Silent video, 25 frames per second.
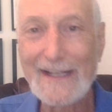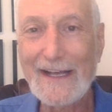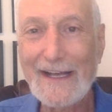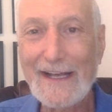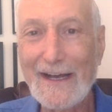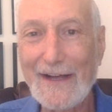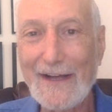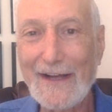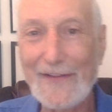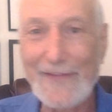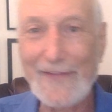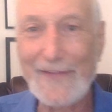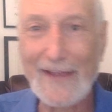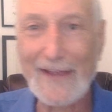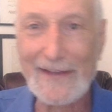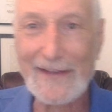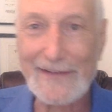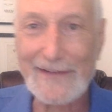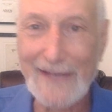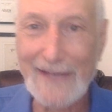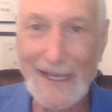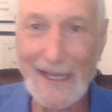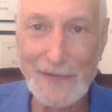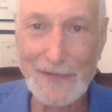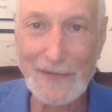uh, that
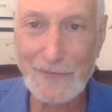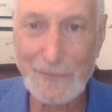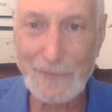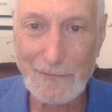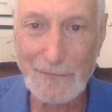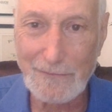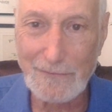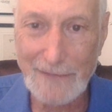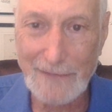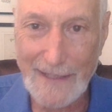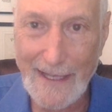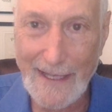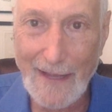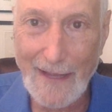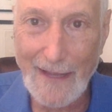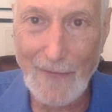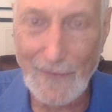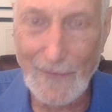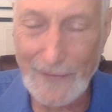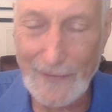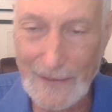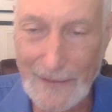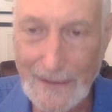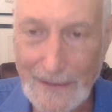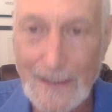natural
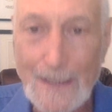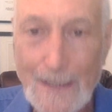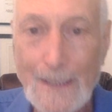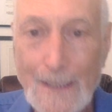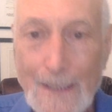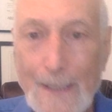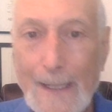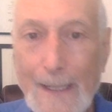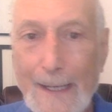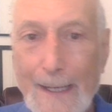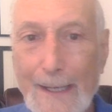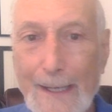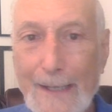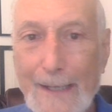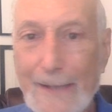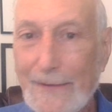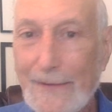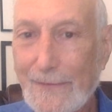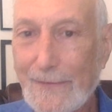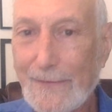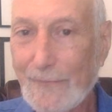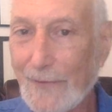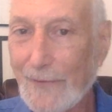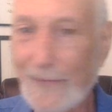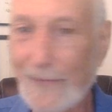reality
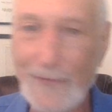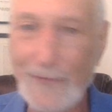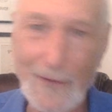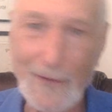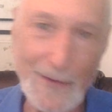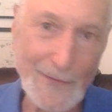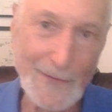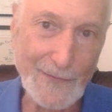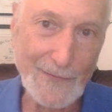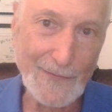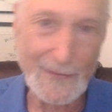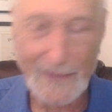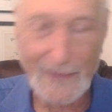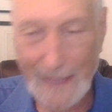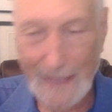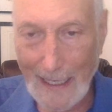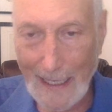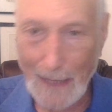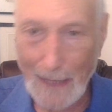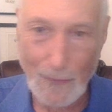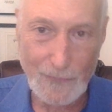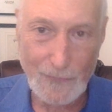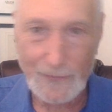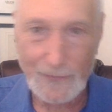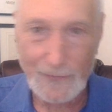uh, with all the
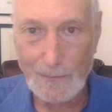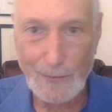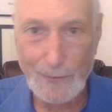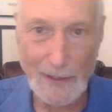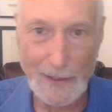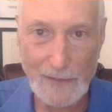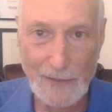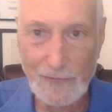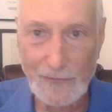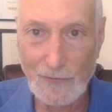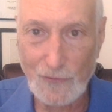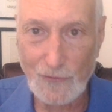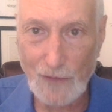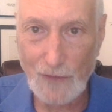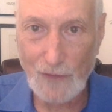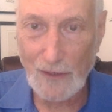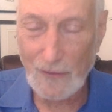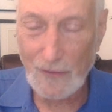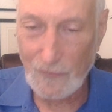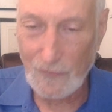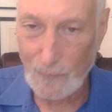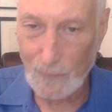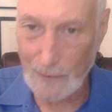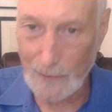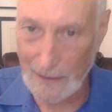cows and pigs and
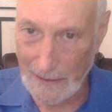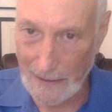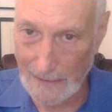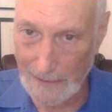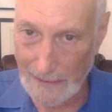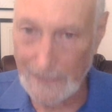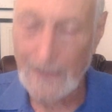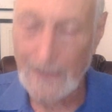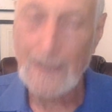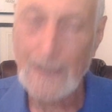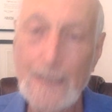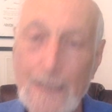chickens we eat.